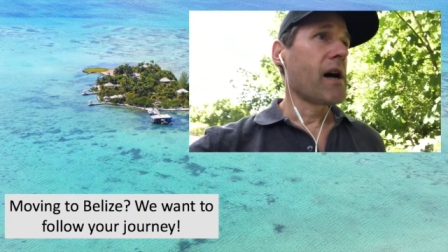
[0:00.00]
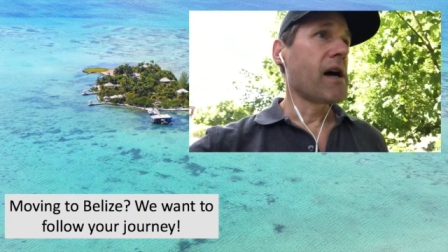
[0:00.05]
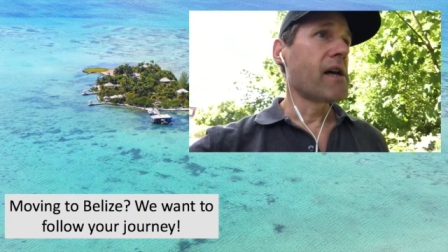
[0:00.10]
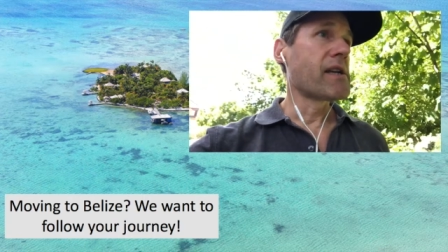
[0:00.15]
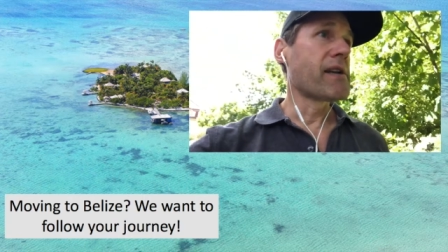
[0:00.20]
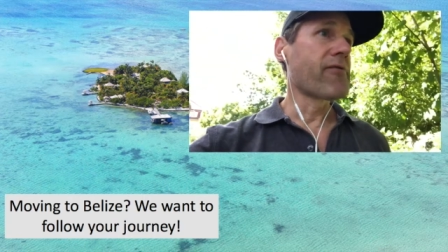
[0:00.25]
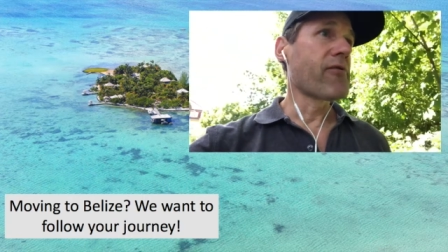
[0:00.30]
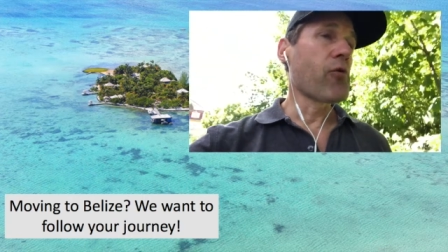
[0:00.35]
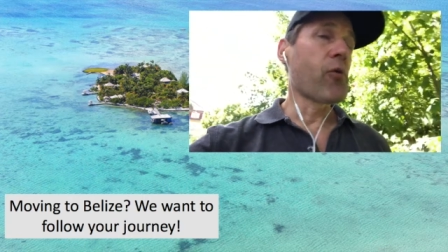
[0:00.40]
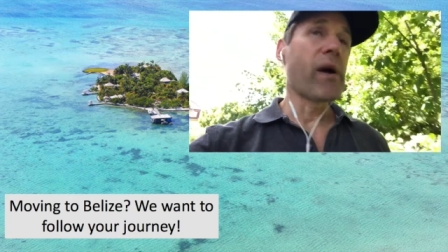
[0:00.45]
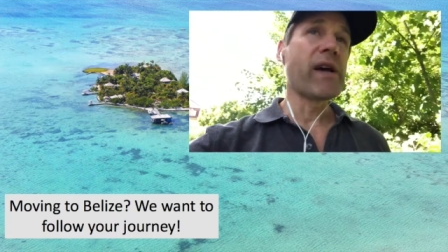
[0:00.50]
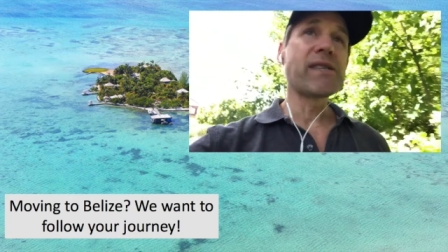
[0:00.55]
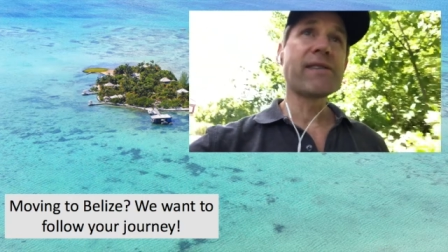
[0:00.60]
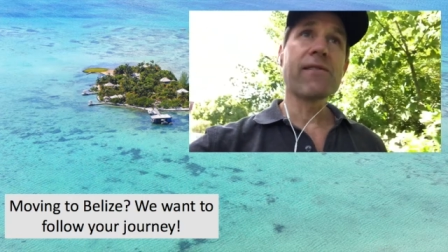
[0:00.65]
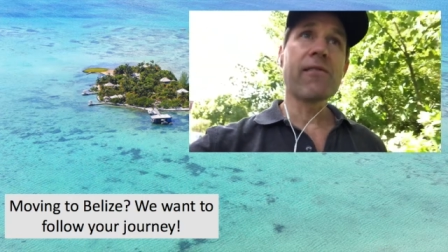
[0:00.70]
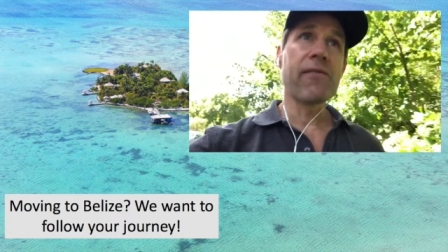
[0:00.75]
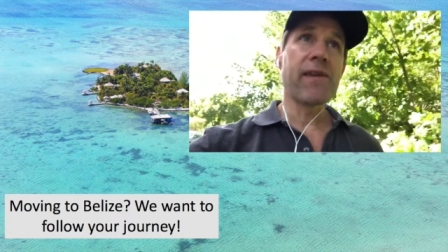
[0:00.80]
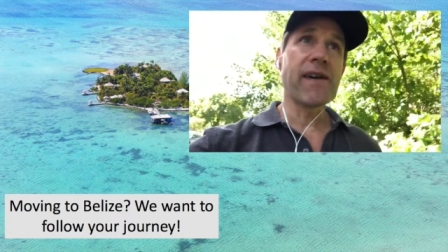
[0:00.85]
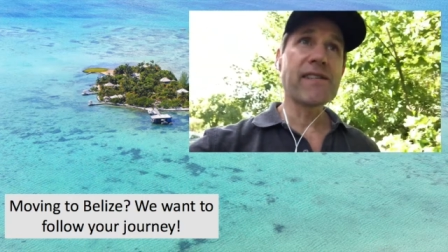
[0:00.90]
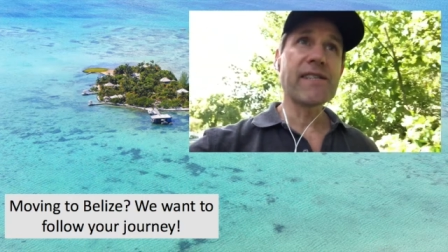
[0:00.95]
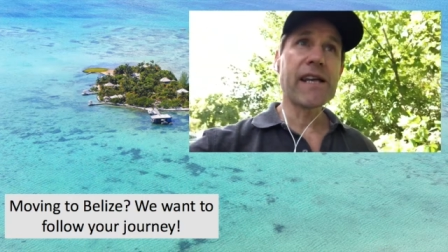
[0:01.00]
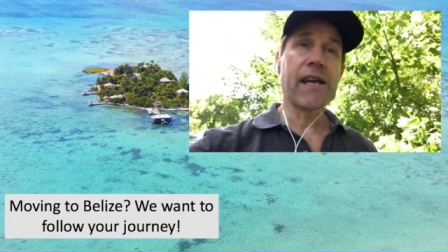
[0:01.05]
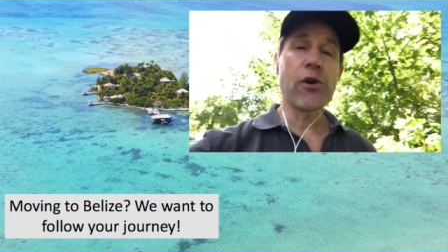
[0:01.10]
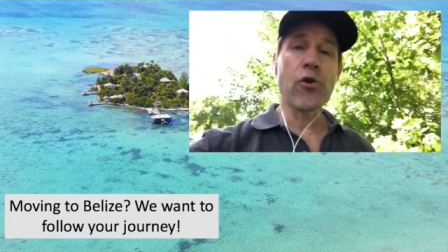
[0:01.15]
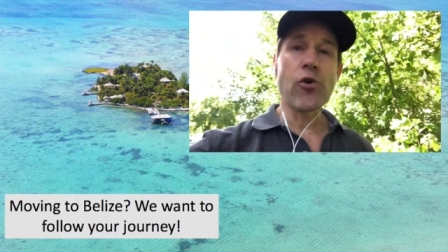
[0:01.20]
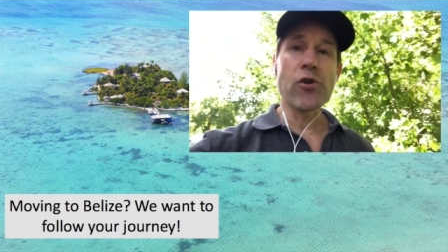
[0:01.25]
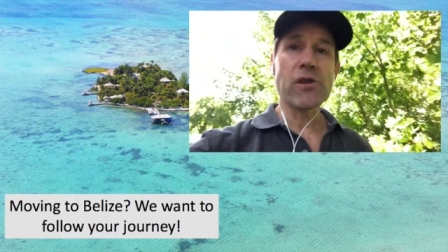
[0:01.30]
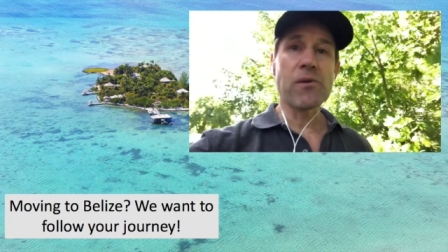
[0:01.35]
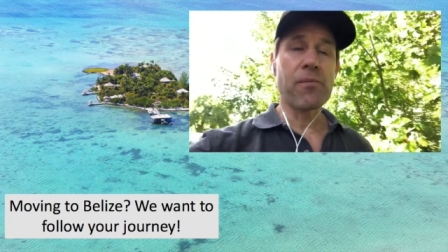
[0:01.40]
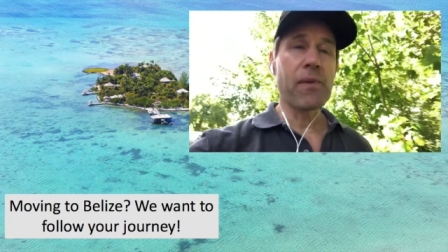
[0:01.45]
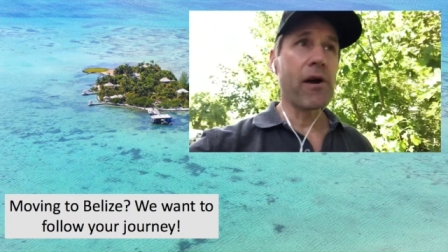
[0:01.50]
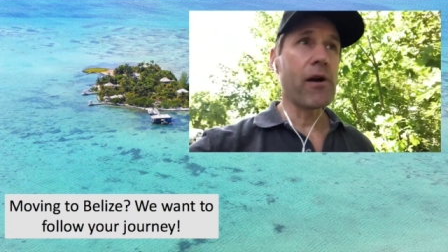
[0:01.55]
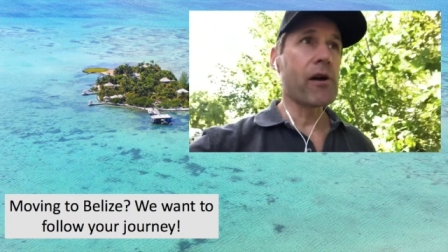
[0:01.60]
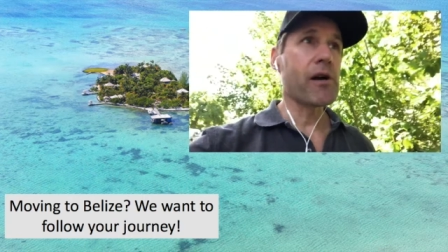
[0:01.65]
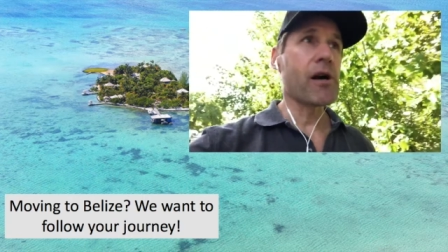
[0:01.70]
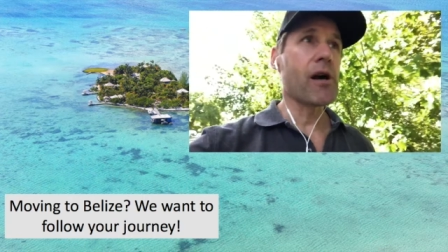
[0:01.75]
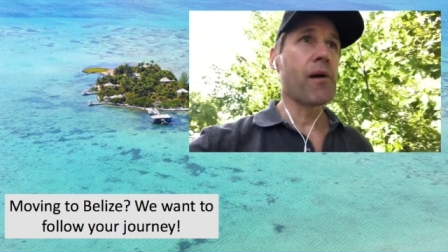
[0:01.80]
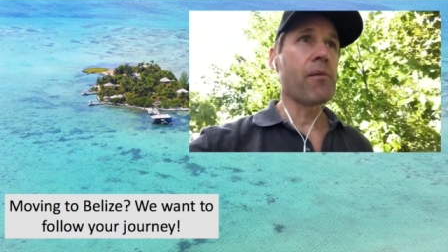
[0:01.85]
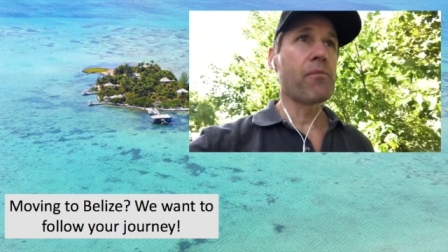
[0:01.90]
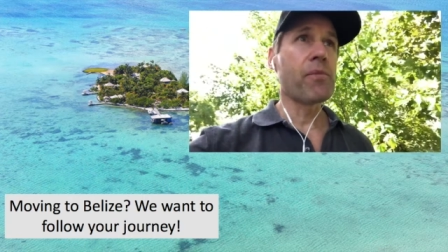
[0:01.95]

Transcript: different ways of investing in North America,